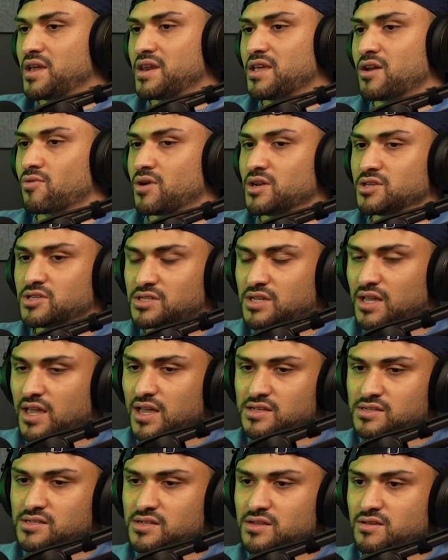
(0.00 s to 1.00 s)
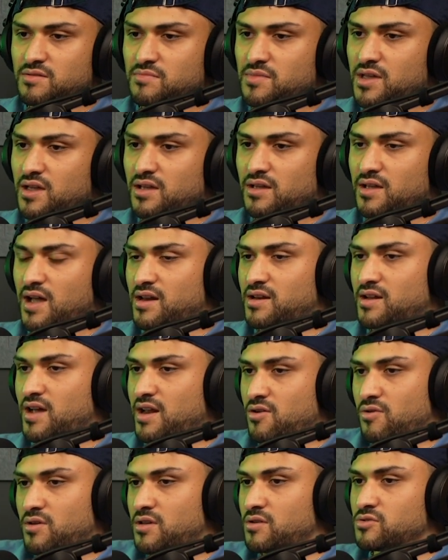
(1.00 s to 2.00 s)
any grudges against him. Like I
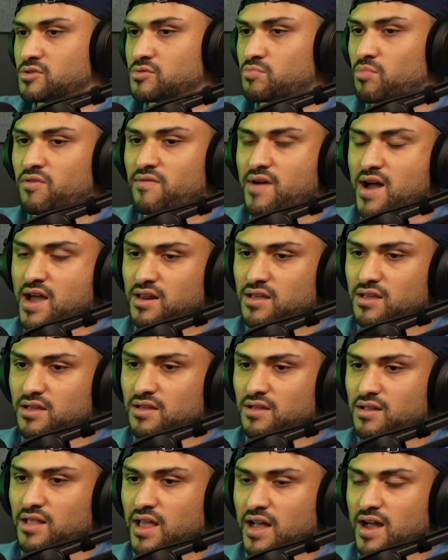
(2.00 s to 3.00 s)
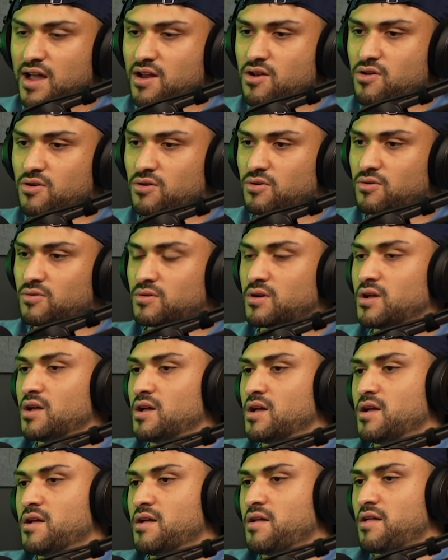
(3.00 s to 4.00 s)
know he was providing. Like I know
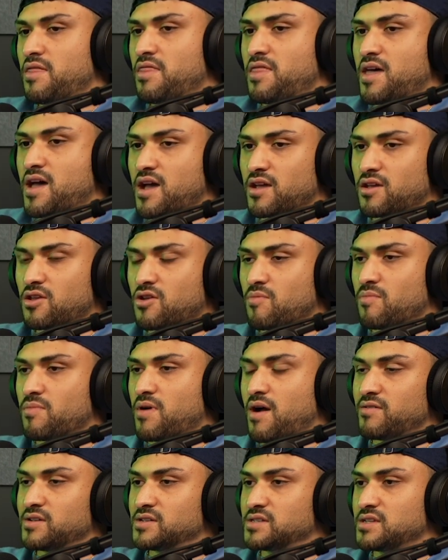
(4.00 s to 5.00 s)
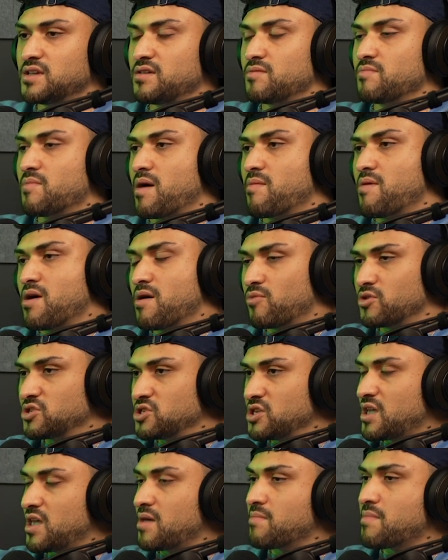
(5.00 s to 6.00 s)
that obviously my mom, when
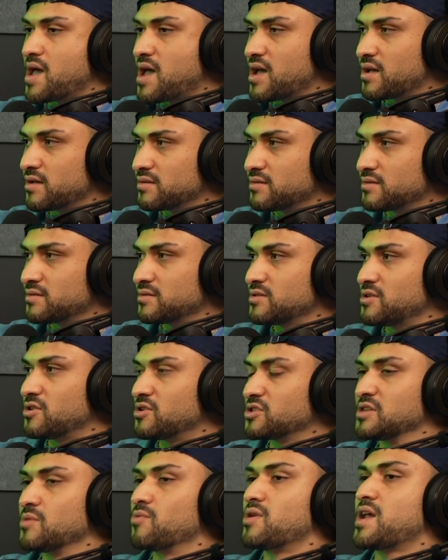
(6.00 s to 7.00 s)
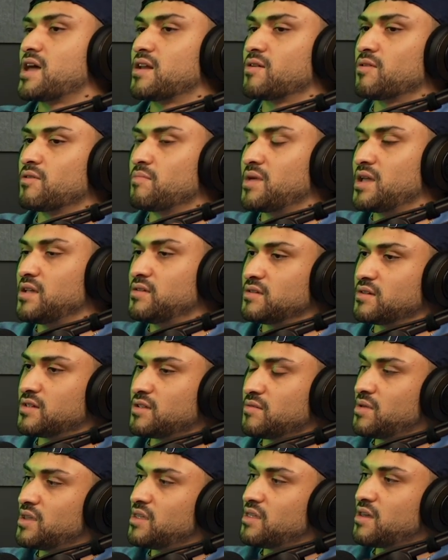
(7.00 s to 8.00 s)
she came back, someone had to
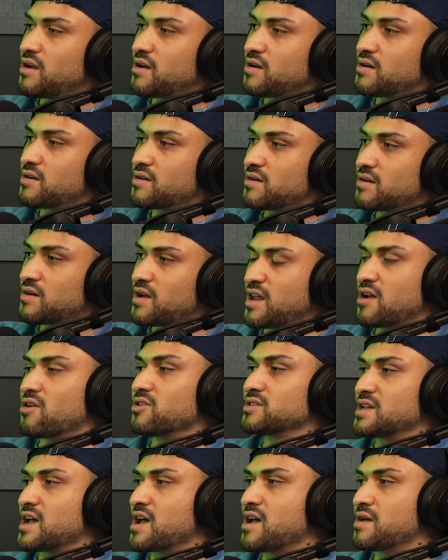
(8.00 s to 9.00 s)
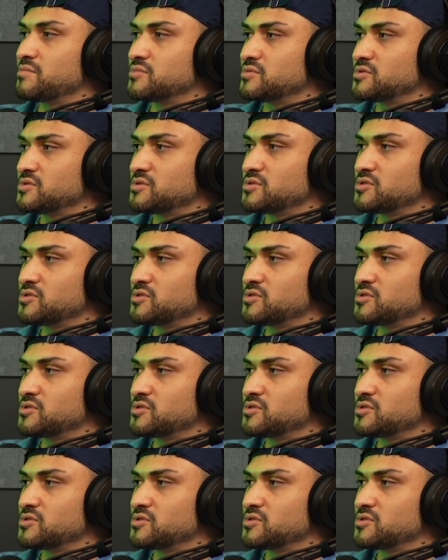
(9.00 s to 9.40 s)
basically be there at all times.